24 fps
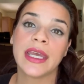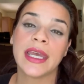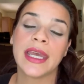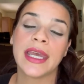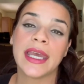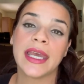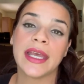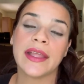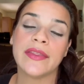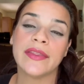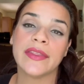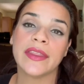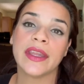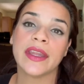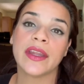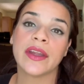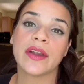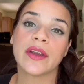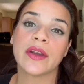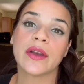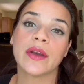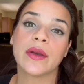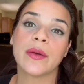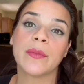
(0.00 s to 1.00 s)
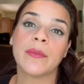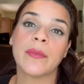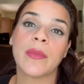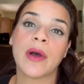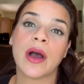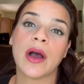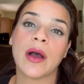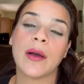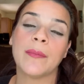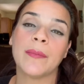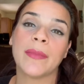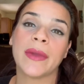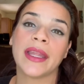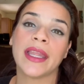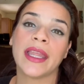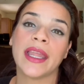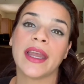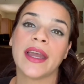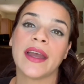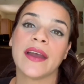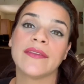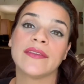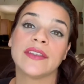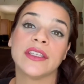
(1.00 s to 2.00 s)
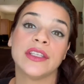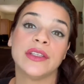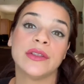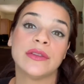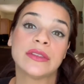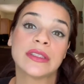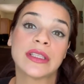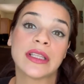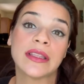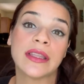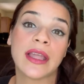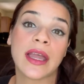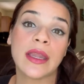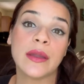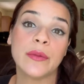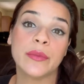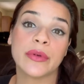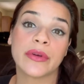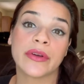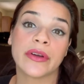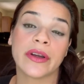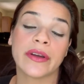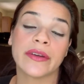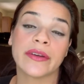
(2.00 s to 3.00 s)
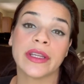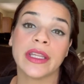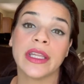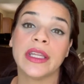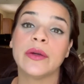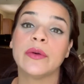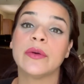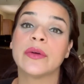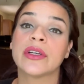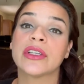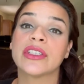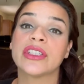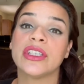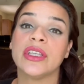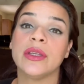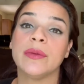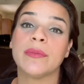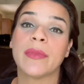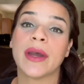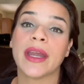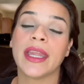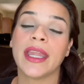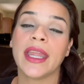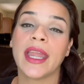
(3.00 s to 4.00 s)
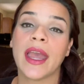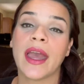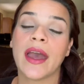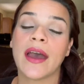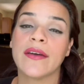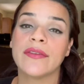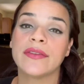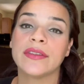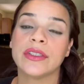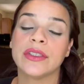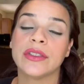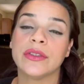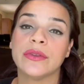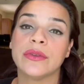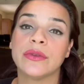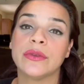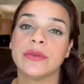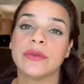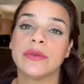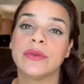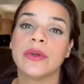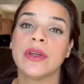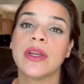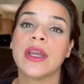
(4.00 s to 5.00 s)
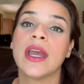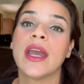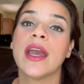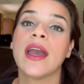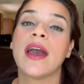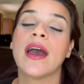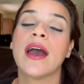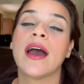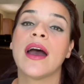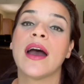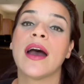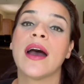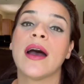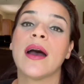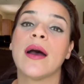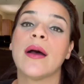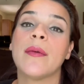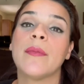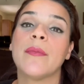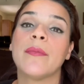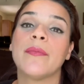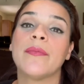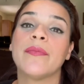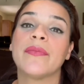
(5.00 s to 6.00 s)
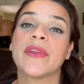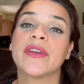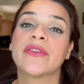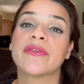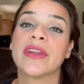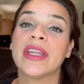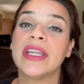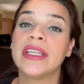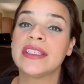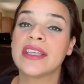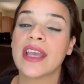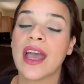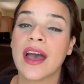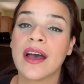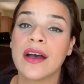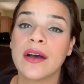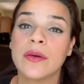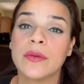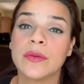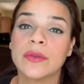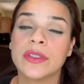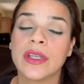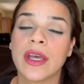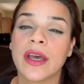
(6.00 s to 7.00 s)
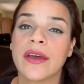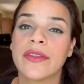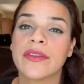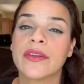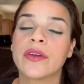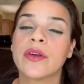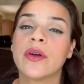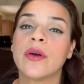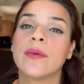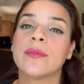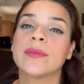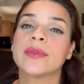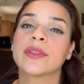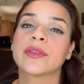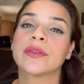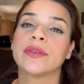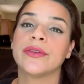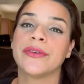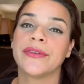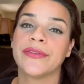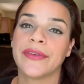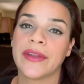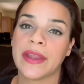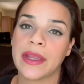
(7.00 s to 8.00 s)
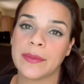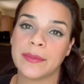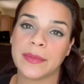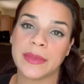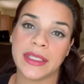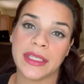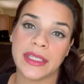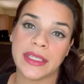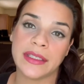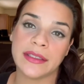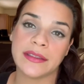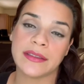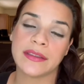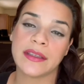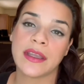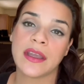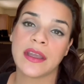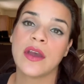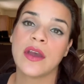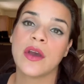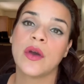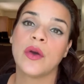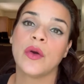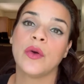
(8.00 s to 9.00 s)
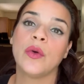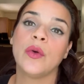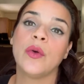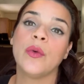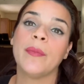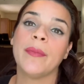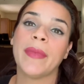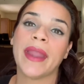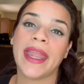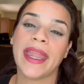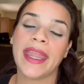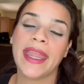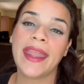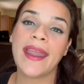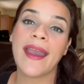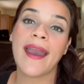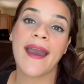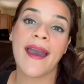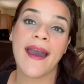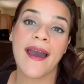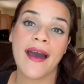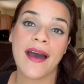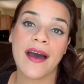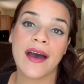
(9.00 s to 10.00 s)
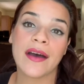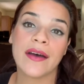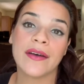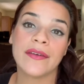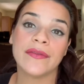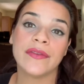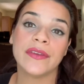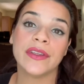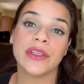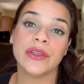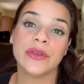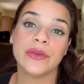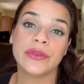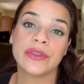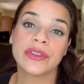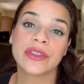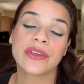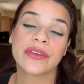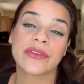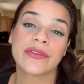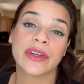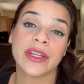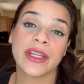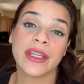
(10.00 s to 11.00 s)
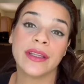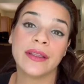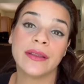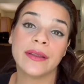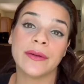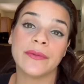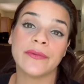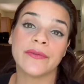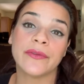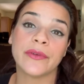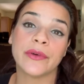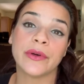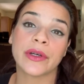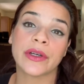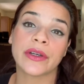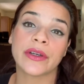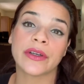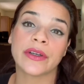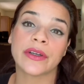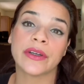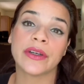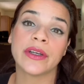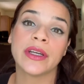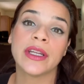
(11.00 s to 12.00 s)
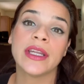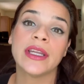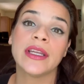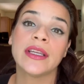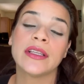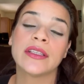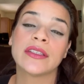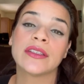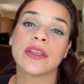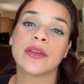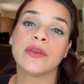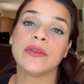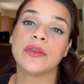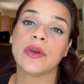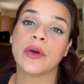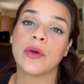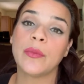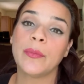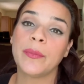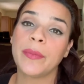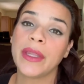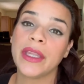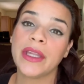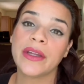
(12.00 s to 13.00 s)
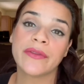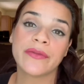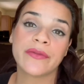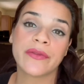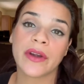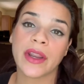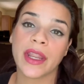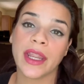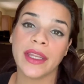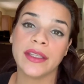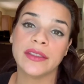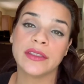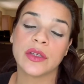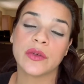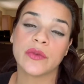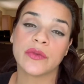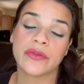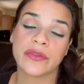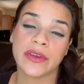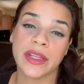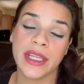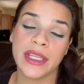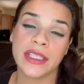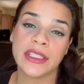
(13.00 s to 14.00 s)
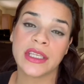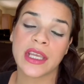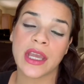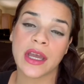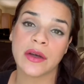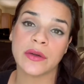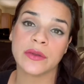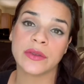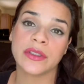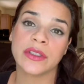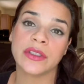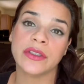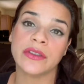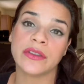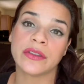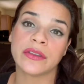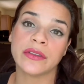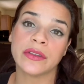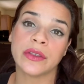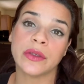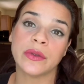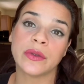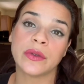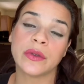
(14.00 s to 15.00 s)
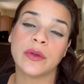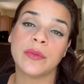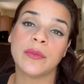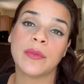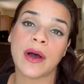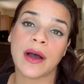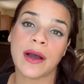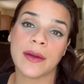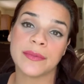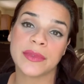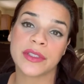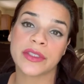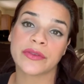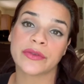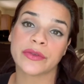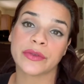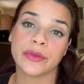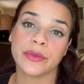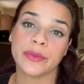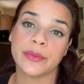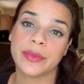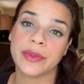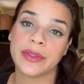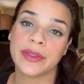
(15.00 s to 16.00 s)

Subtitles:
And their mom might have to use the library, or she might have to reach out to other homeschool families who may have used curriculum for her. So don't be afraid to reach out to your local moms group.